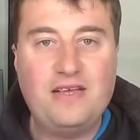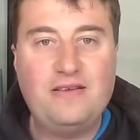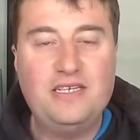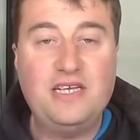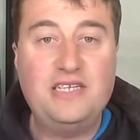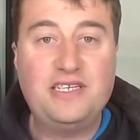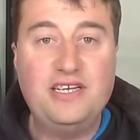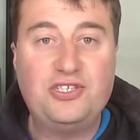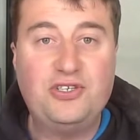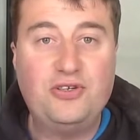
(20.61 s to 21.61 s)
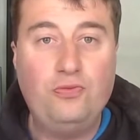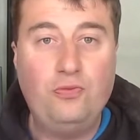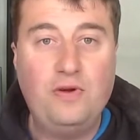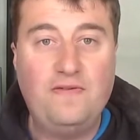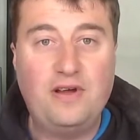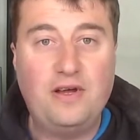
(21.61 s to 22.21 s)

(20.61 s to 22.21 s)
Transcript: is, is an issue with uh,